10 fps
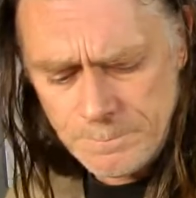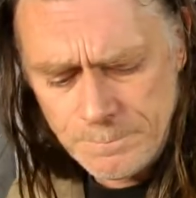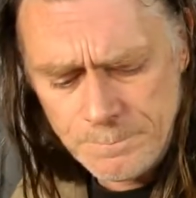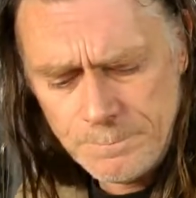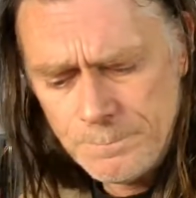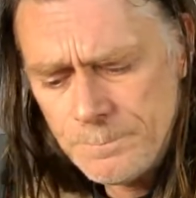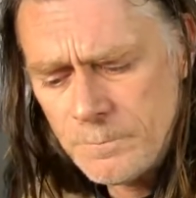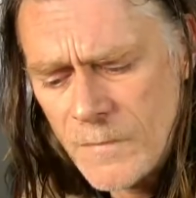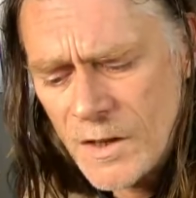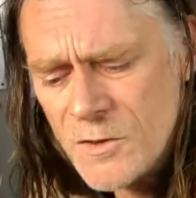
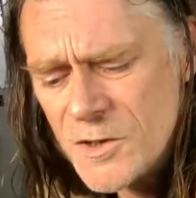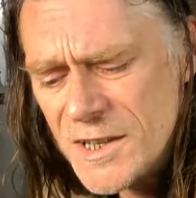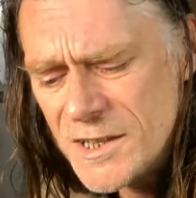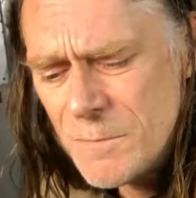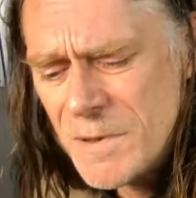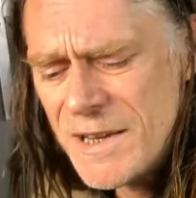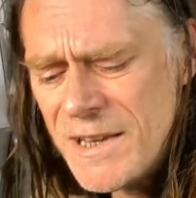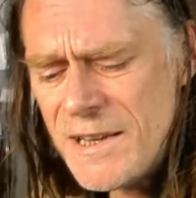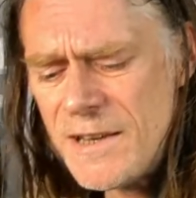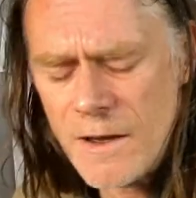It does need to
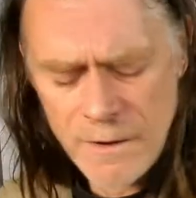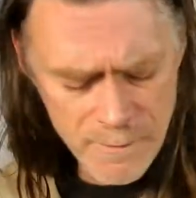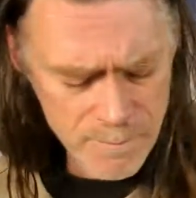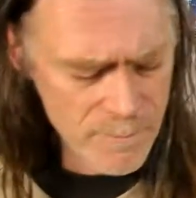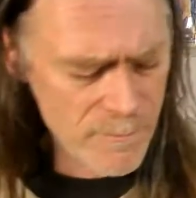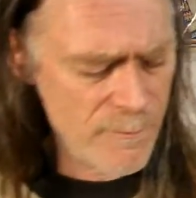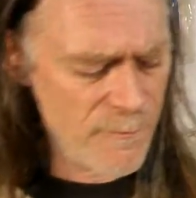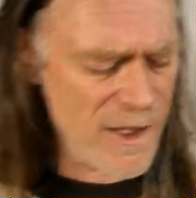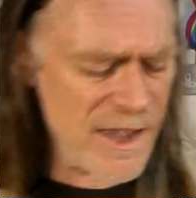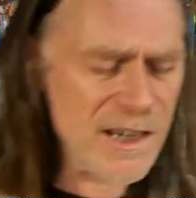be
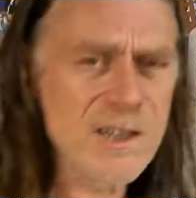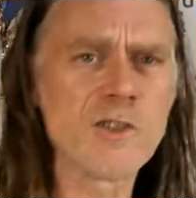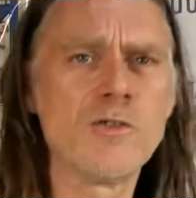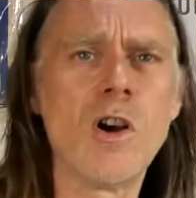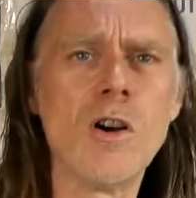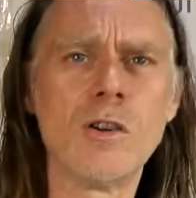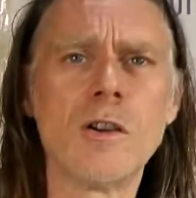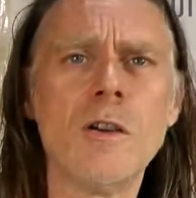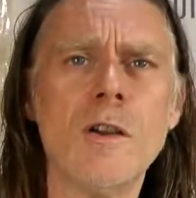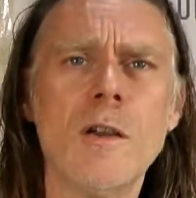fairly strong,
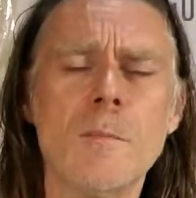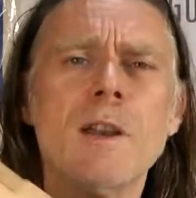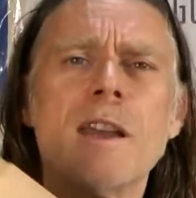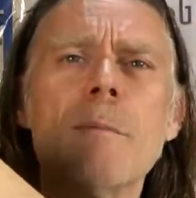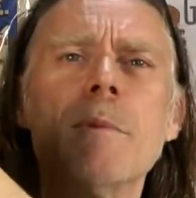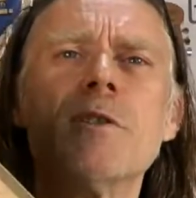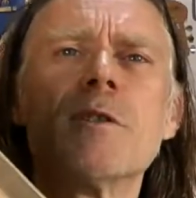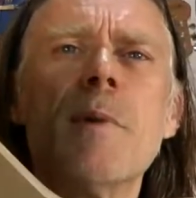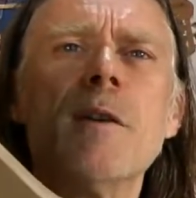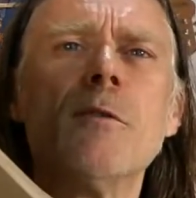but it can be just
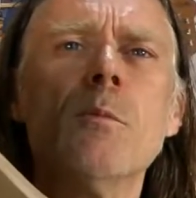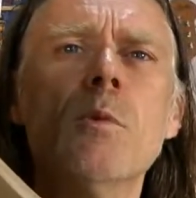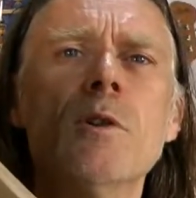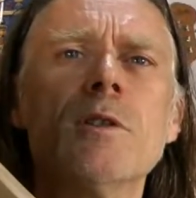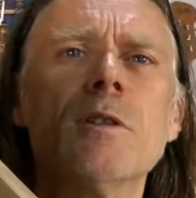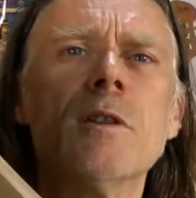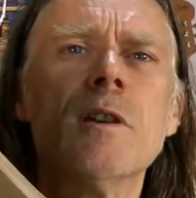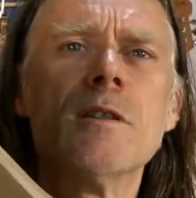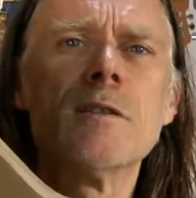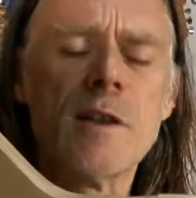made from wood.
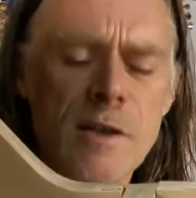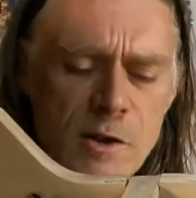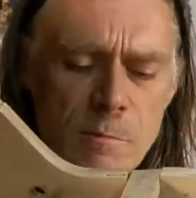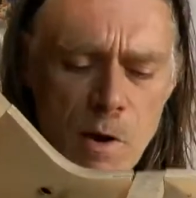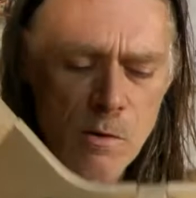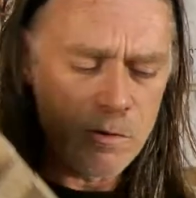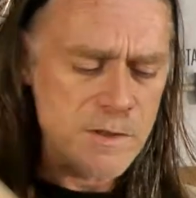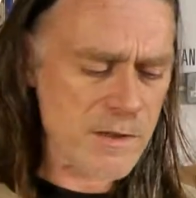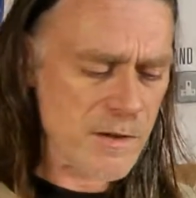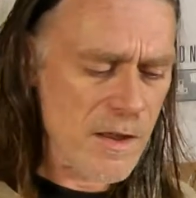So that's your
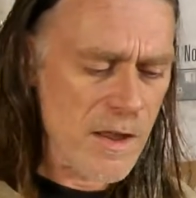moulds.